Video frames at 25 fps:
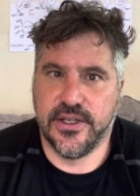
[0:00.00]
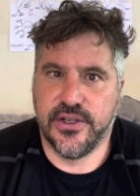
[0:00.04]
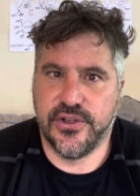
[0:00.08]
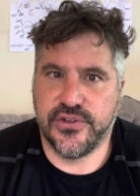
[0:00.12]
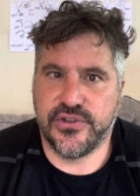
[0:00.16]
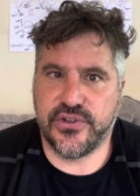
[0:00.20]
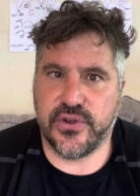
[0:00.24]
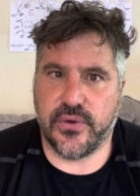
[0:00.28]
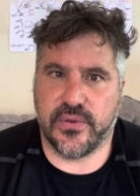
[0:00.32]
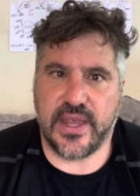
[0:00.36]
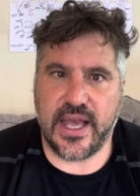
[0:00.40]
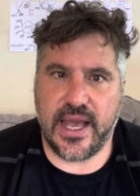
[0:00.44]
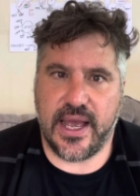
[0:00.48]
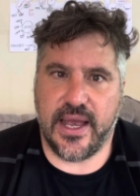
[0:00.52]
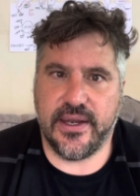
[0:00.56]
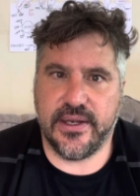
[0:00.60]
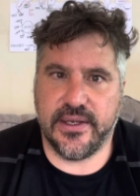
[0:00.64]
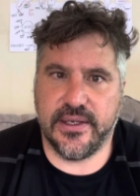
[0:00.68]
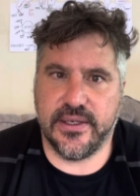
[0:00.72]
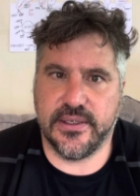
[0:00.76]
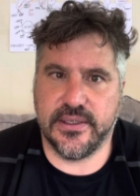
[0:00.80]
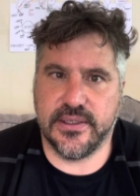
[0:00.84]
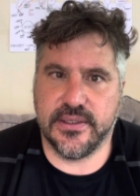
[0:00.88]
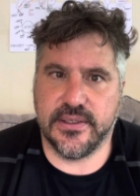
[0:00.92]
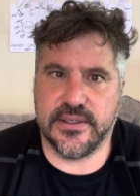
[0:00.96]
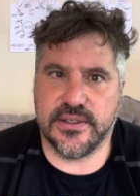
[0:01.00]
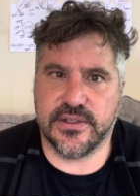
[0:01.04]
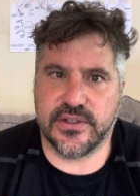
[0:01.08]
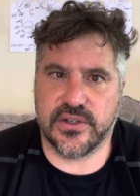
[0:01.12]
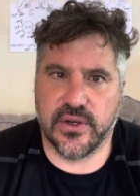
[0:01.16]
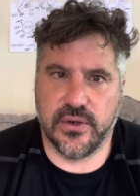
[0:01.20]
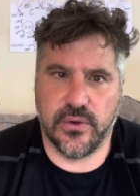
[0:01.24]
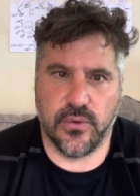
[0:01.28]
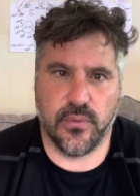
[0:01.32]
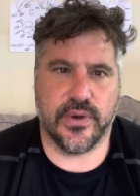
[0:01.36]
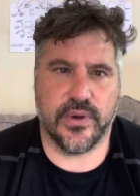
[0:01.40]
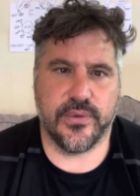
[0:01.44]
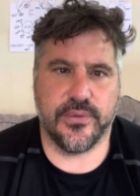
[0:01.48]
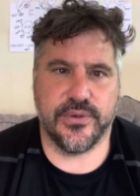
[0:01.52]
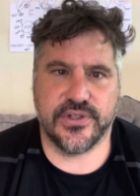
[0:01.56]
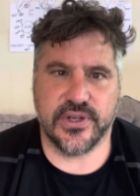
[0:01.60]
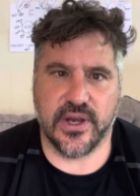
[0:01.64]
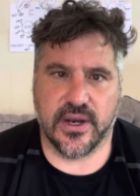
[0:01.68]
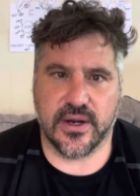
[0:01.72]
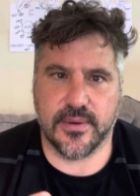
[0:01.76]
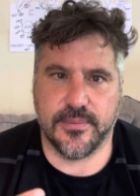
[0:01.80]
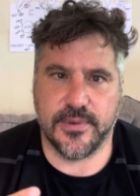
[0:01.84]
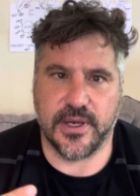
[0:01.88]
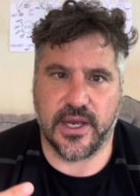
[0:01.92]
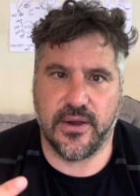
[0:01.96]
So that is when we
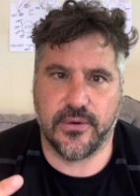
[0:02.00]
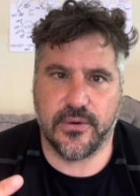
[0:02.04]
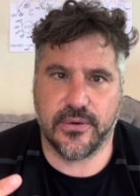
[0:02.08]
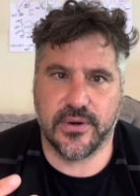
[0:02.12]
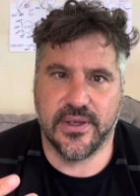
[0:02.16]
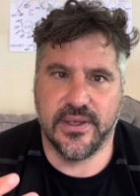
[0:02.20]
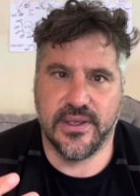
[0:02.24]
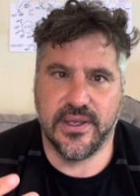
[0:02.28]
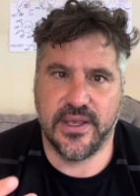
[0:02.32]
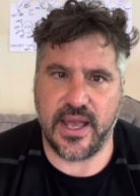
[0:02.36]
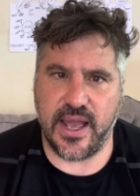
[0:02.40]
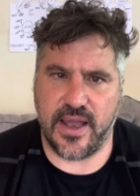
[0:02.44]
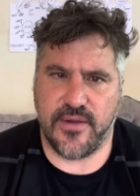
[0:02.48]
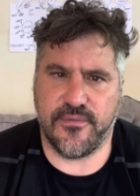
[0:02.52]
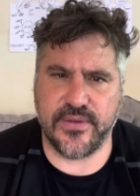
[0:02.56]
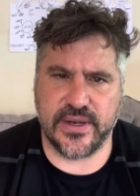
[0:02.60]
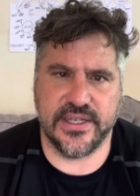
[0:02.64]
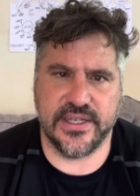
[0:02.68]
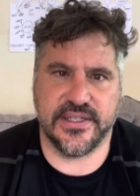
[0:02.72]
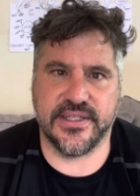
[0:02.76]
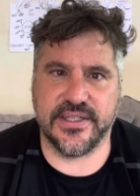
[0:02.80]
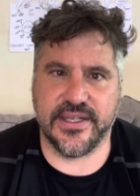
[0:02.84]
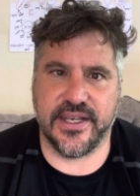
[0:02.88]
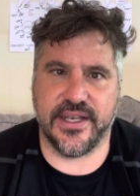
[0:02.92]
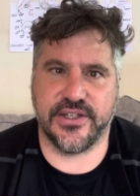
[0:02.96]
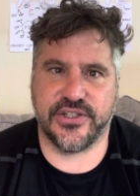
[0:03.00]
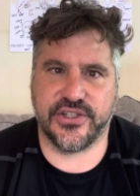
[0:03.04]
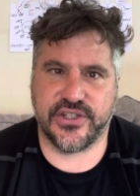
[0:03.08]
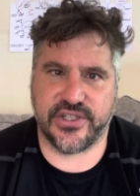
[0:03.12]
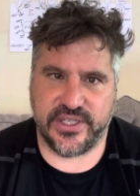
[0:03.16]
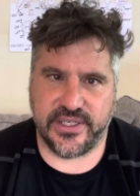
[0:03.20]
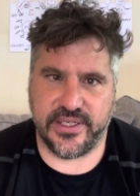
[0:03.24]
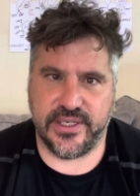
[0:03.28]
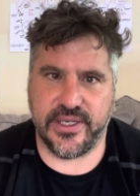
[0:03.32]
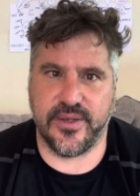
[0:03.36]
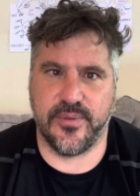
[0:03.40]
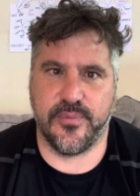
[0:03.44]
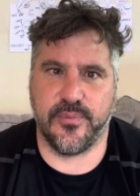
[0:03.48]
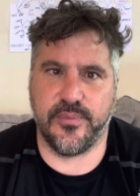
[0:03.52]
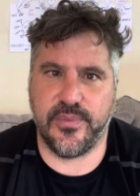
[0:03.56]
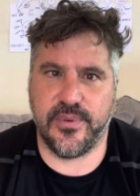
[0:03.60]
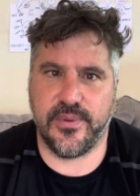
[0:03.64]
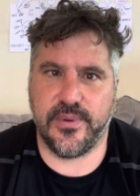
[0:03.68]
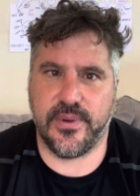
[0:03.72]
talk about FADHT,